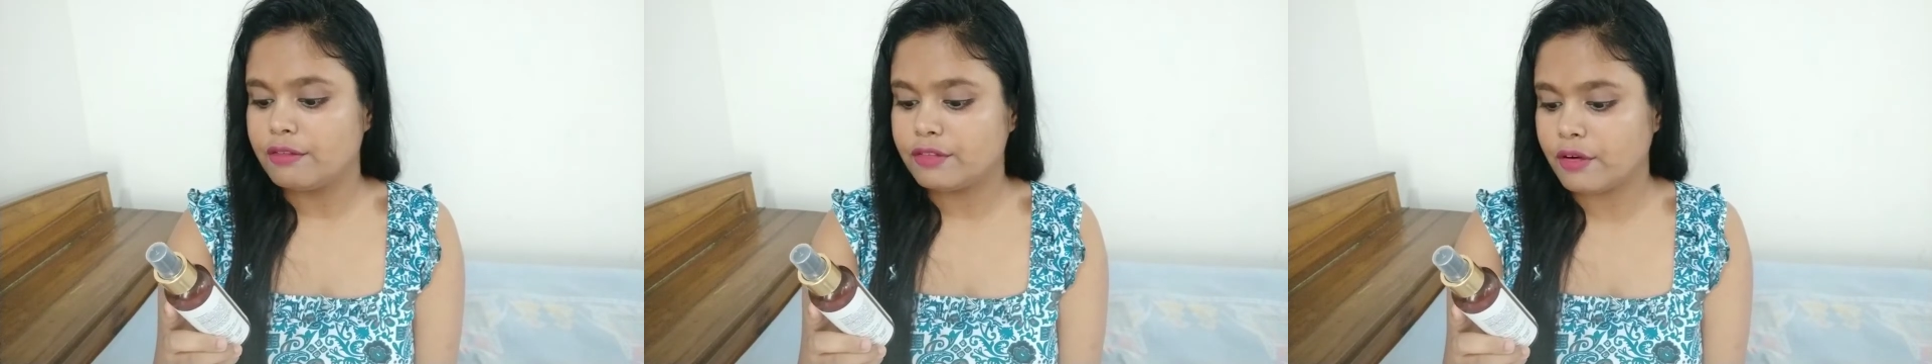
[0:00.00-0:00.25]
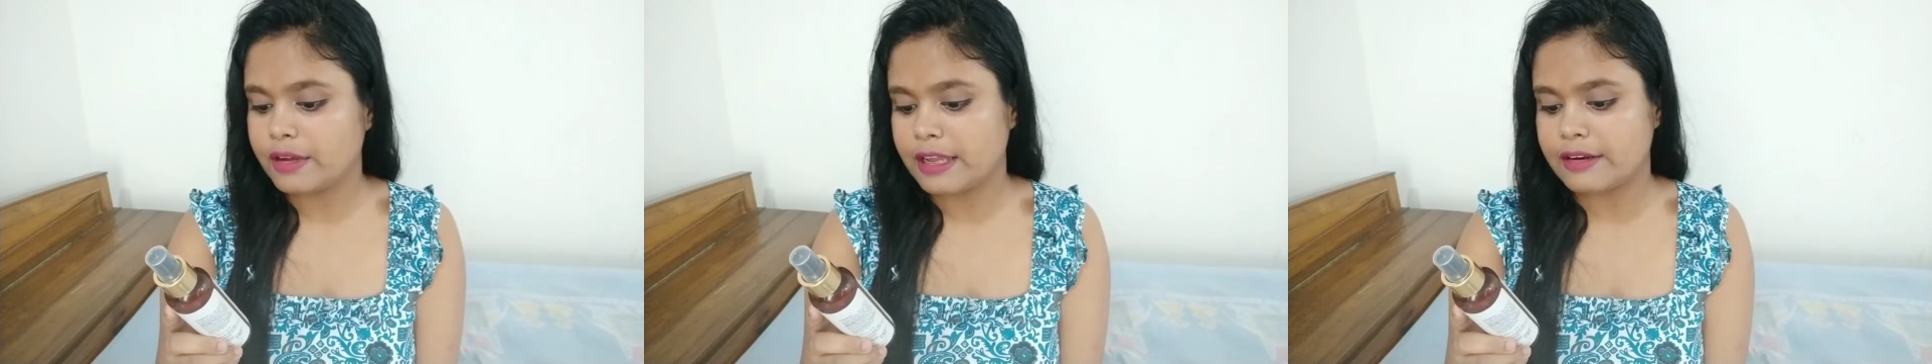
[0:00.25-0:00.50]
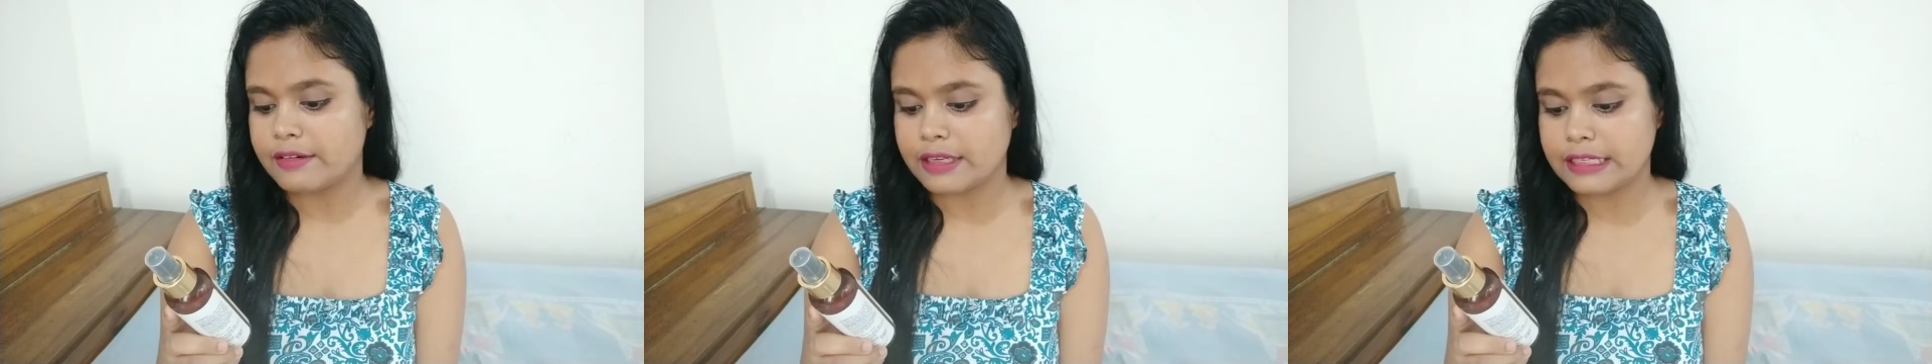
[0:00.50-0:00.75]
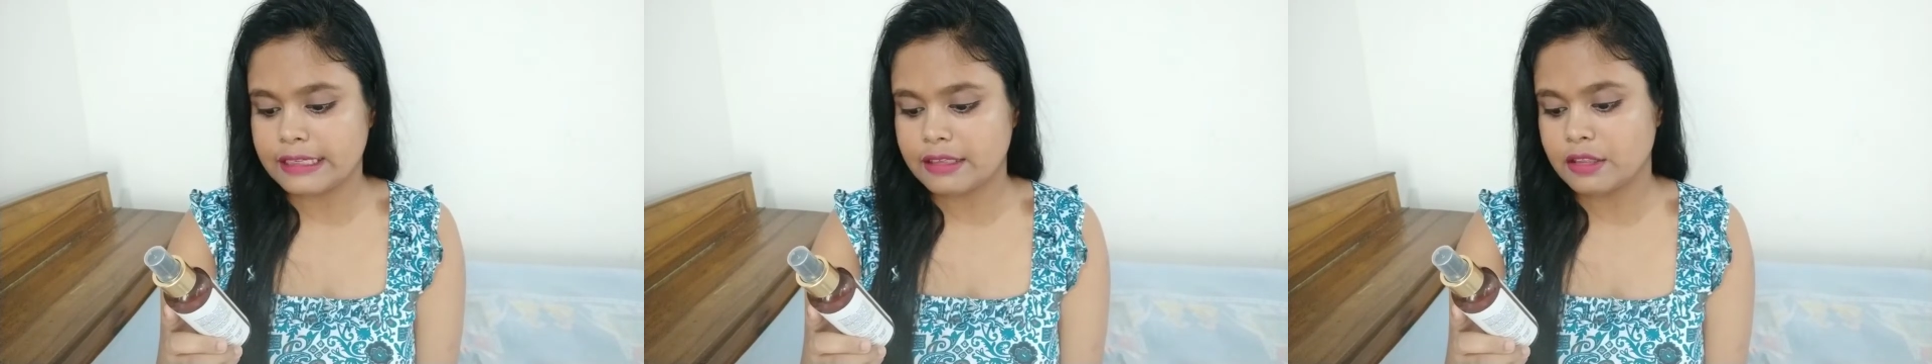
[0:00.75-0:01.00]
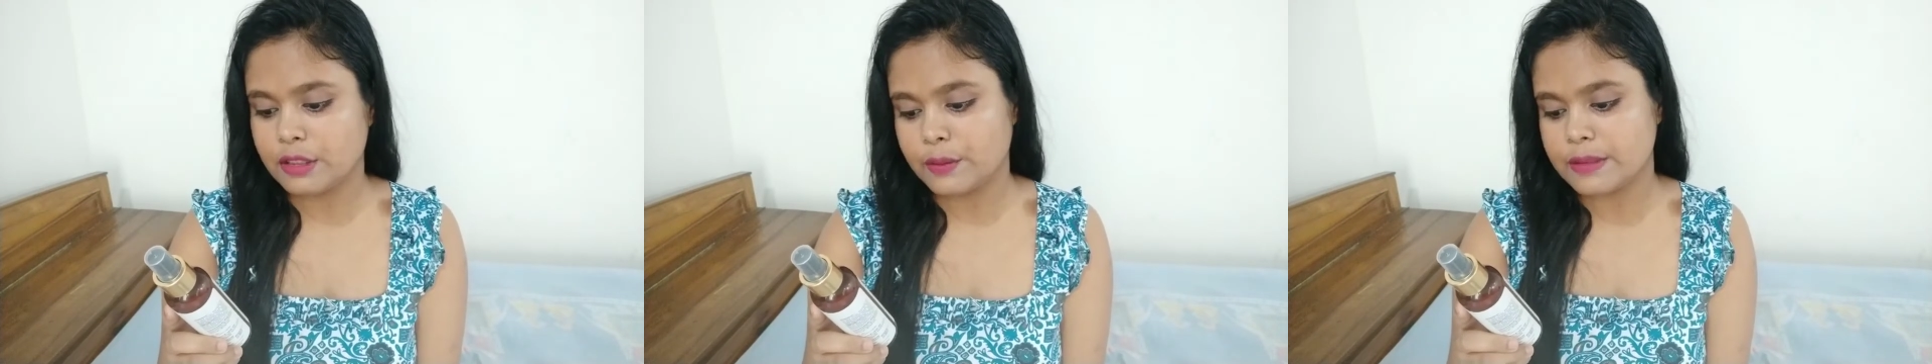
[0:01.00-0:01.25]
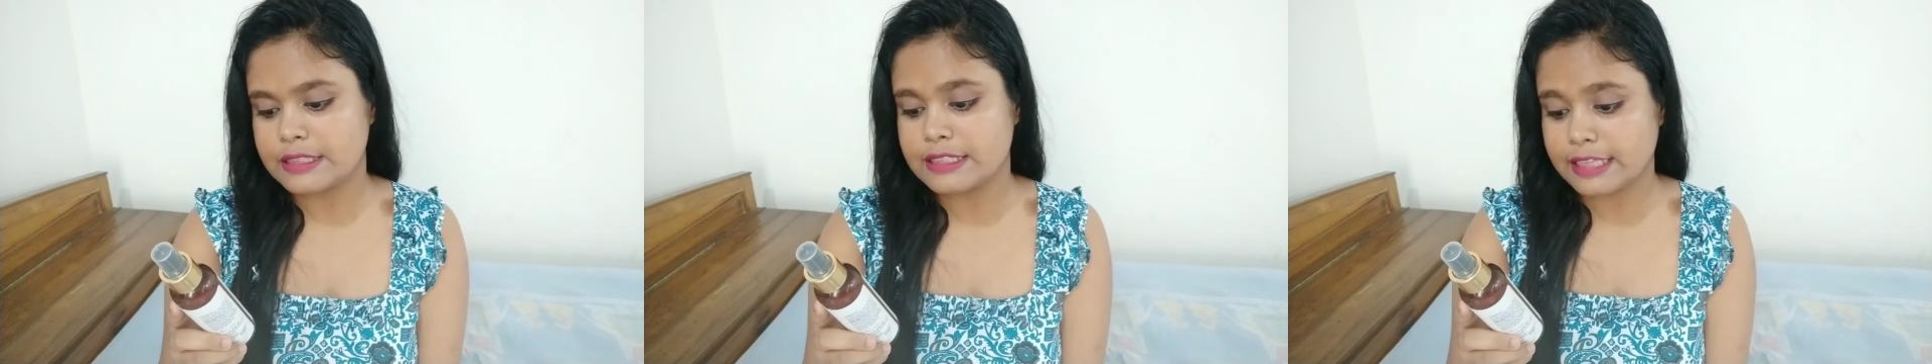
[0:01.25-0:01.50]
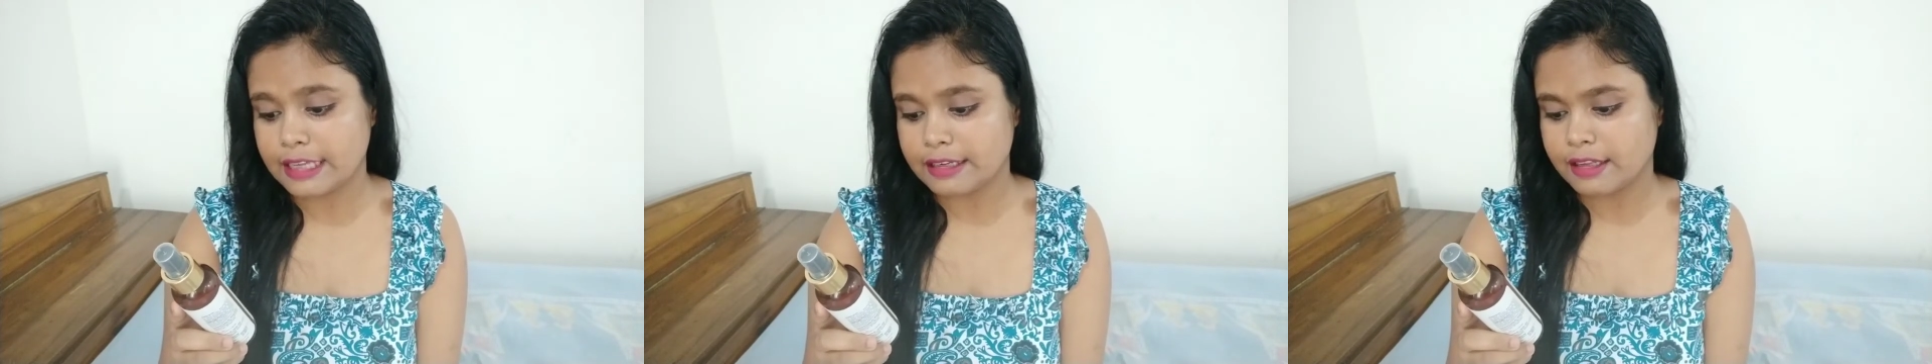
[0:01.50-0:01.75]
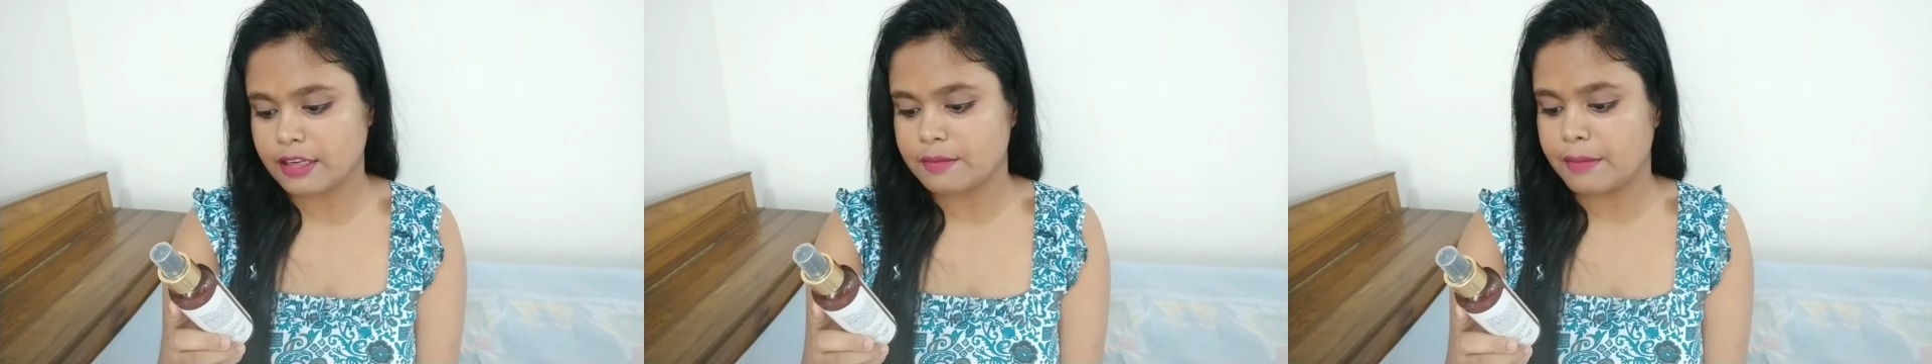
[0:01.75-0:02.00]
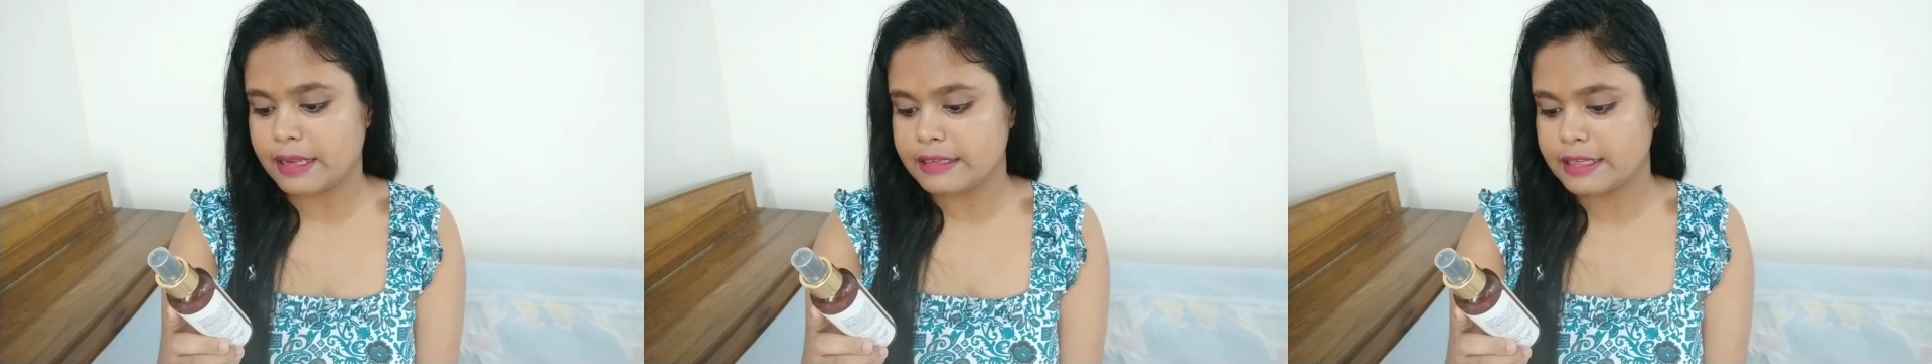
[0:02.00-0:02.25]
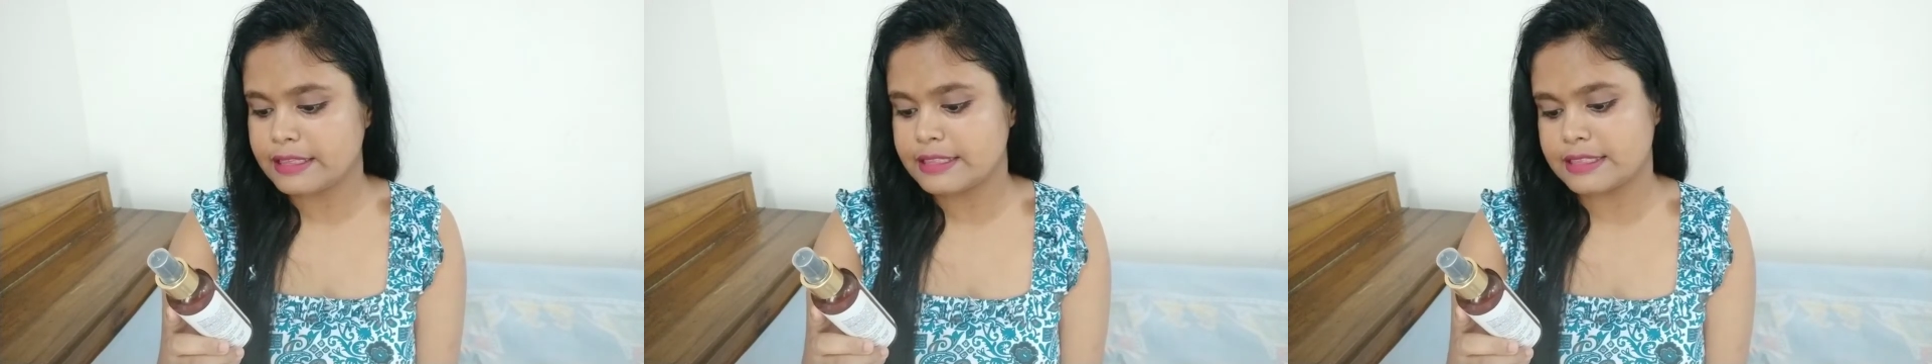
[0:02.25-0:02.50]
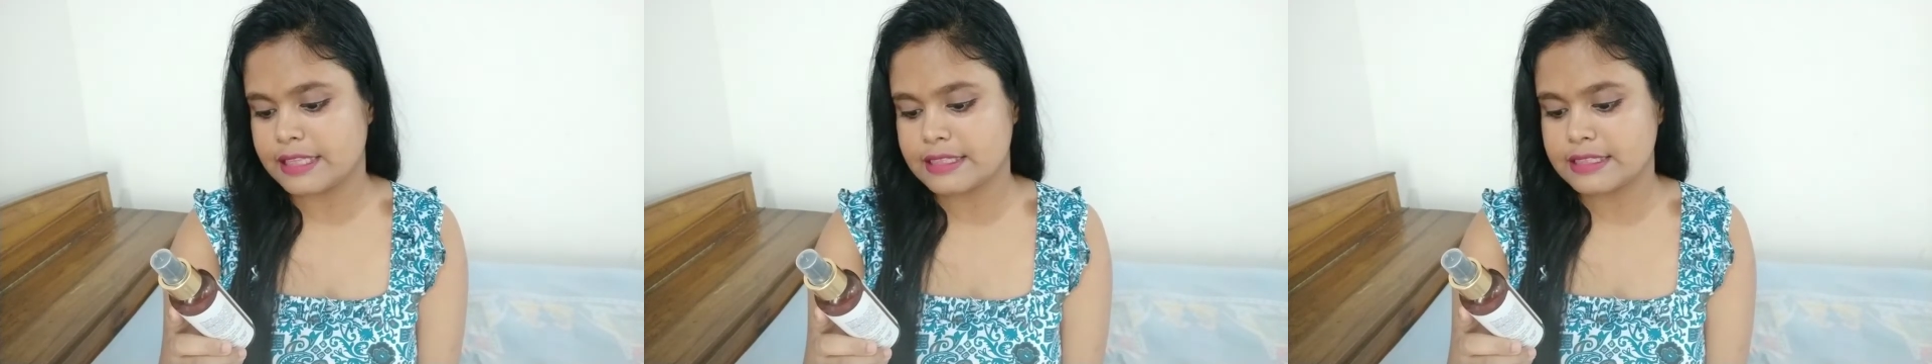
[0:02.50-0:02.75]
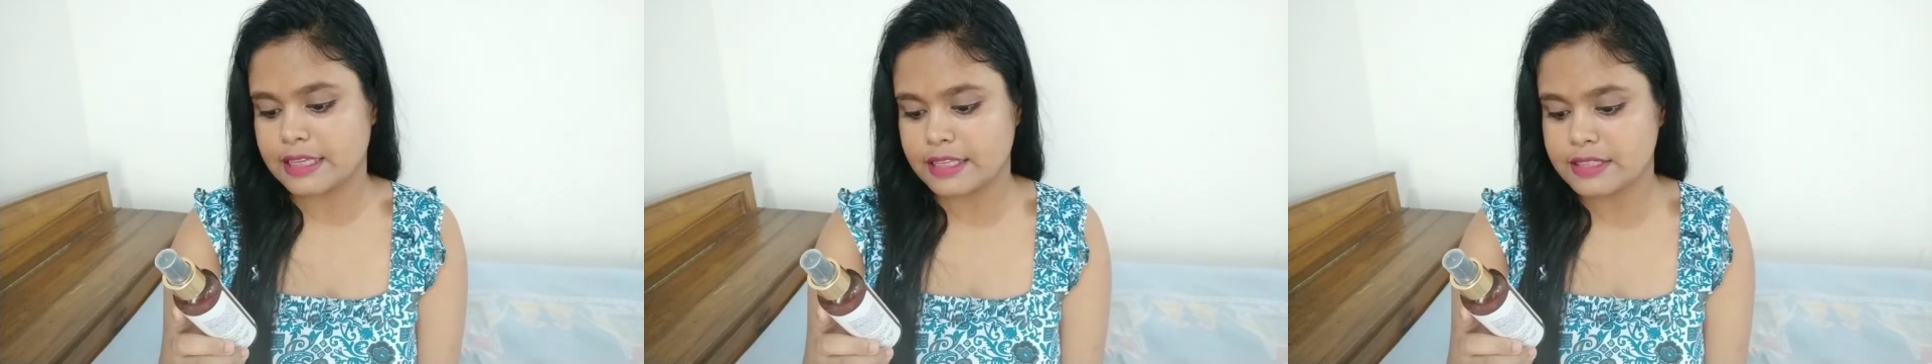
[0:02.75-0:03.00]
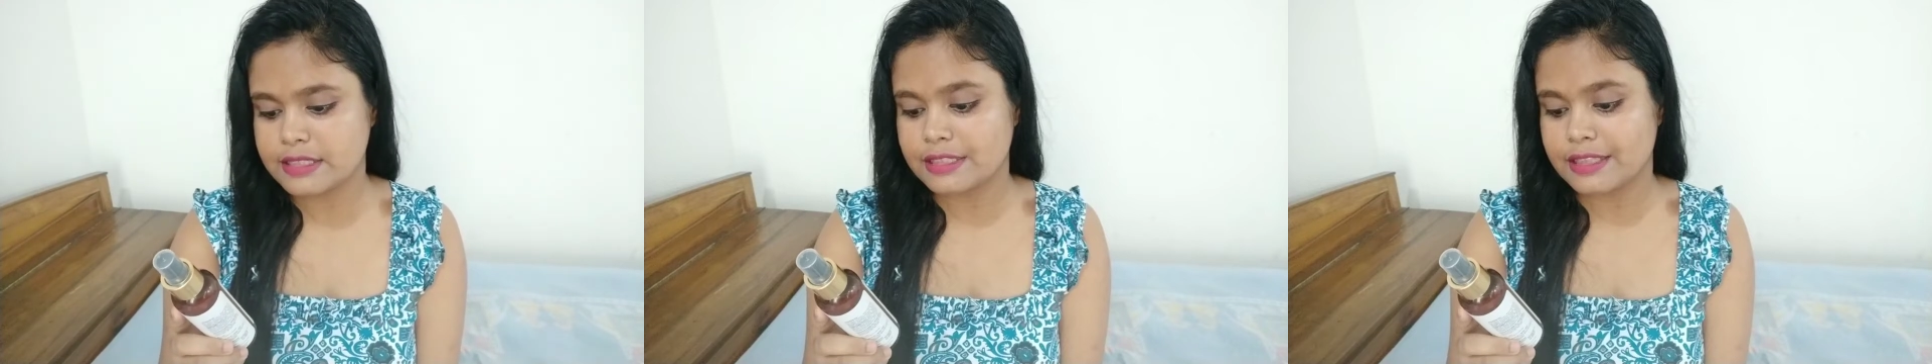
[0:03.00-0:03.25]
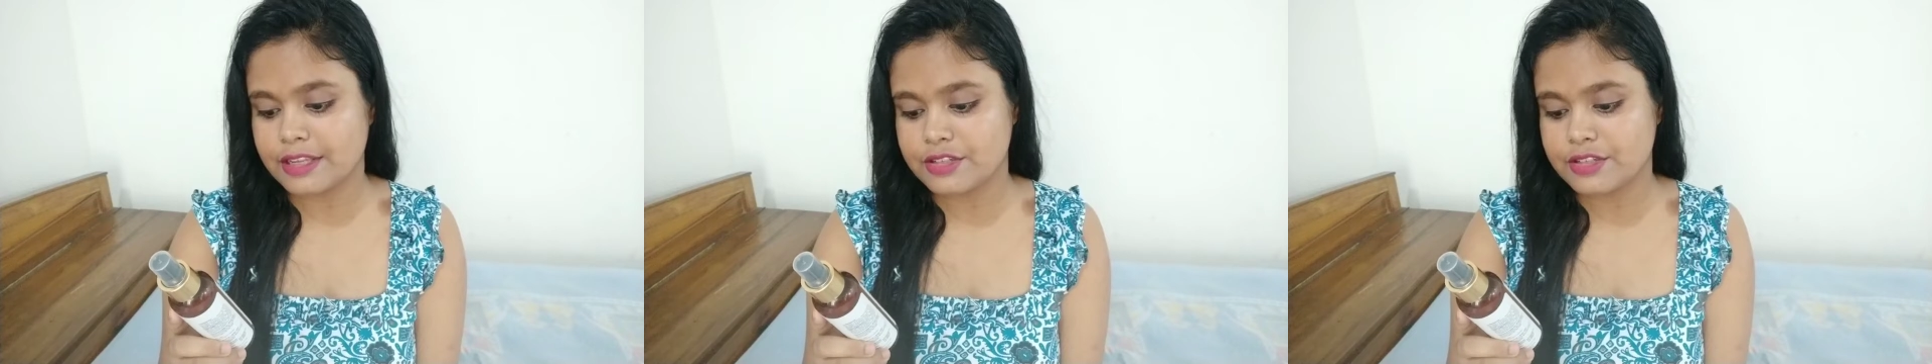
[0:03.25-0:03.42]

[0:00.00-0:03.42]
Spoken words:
for a radiant glowing skin it maintains the skin's